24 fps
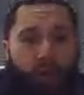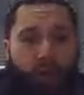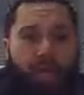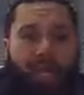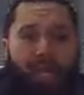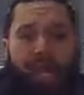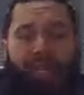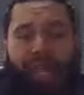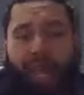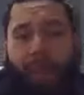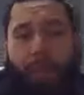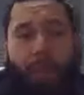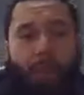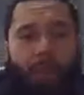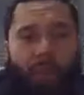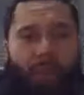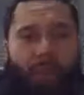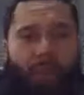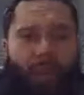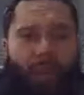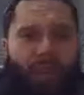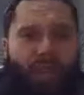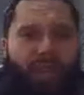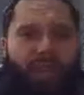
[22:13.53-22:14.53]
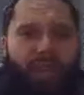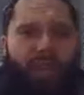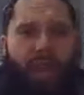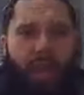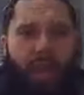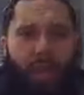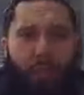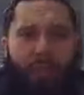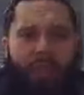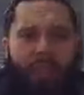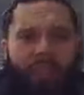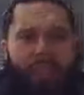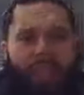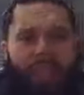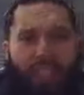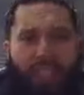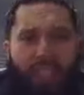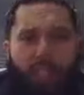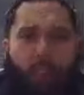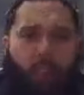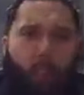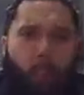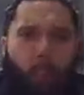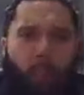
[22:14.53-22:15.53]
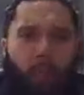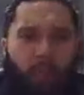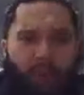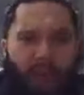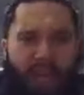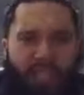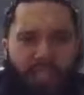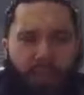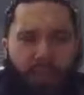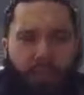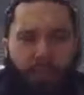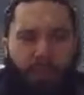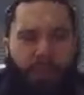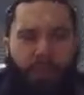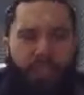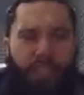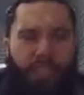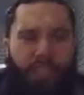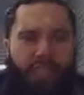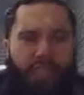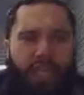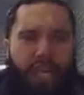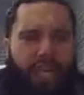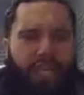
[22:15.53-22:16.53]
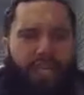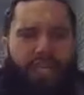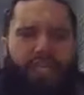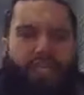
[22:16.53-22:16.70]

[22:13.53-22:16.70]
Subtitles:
to get that motherfucking position, supervisor position,